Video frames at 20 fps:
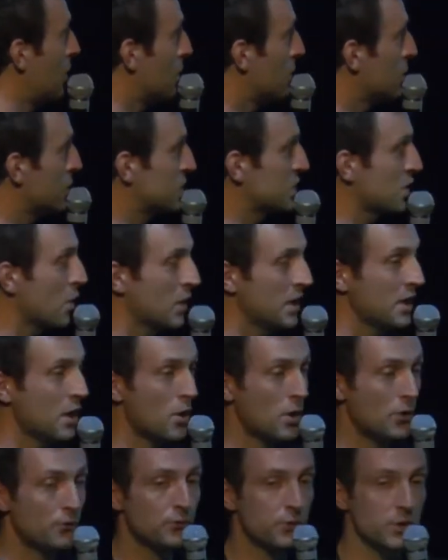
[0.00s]
So in
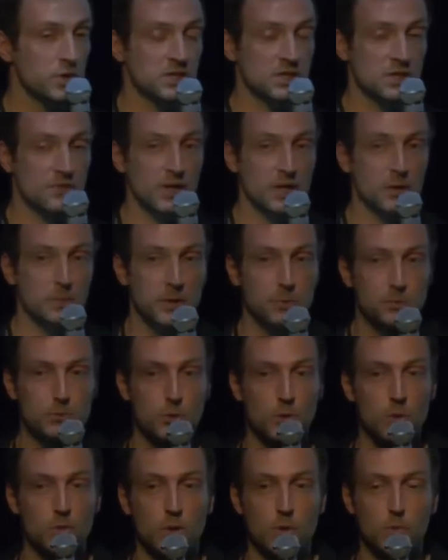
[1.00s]
our first development
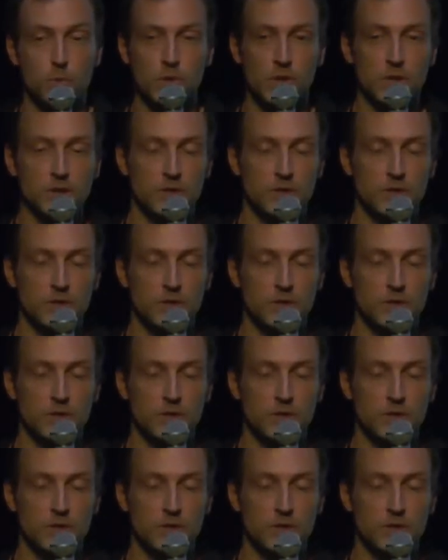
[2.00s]
program, we're